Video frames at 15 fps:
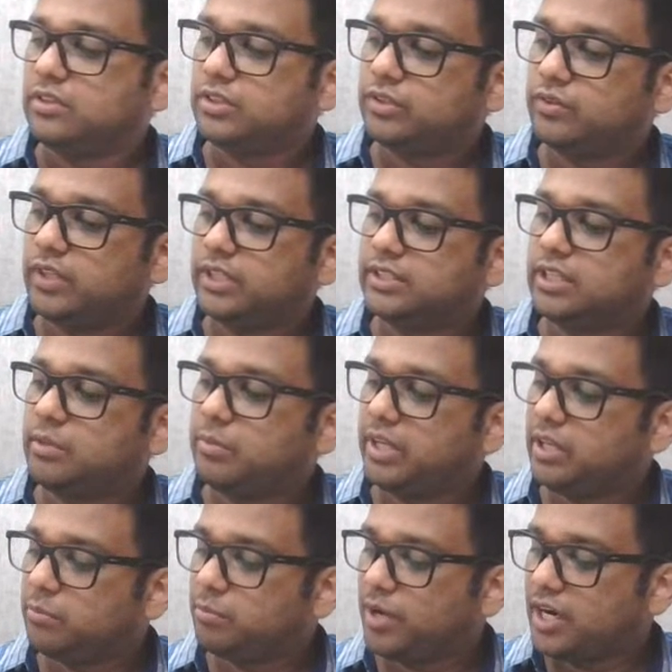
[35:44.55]
So what is the
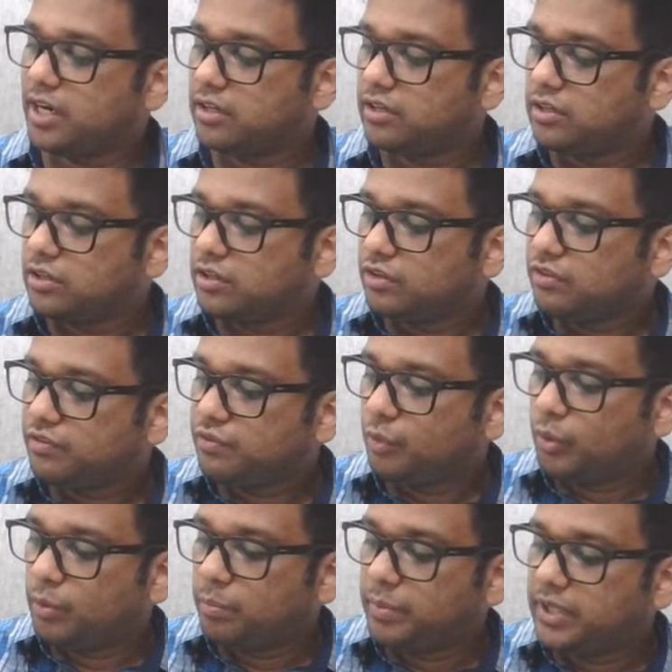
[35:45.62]
remaining part?
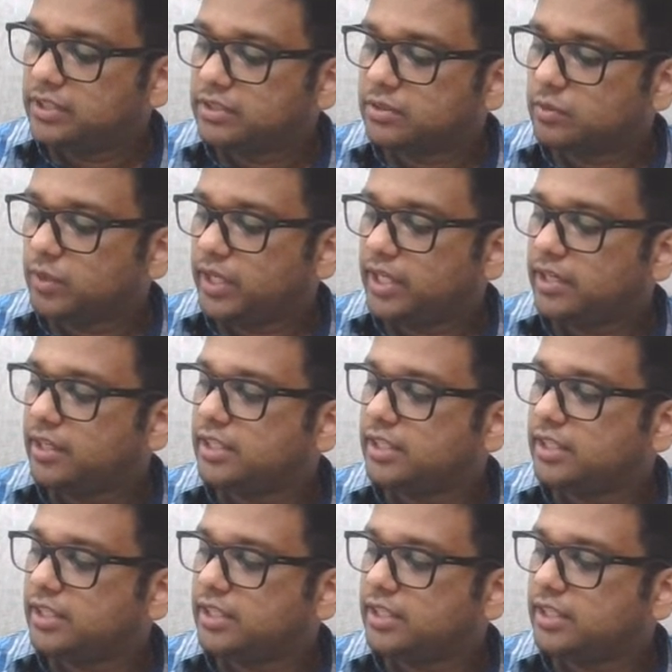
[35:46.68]
4p square